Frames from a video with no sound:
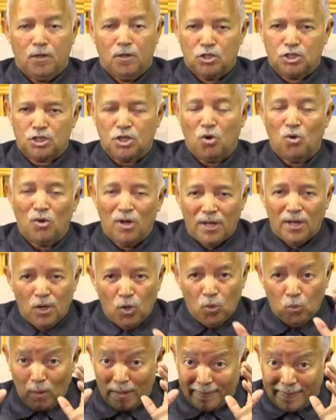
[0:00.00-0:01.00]
So,
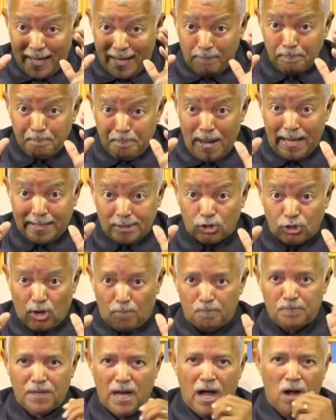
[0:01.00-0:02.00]
with that
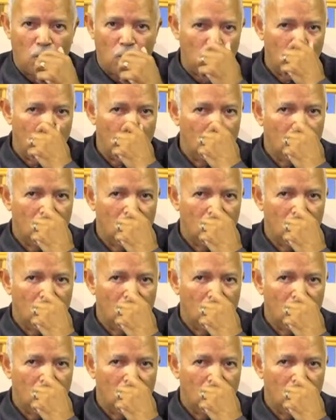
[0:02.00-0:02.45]
backdrop now,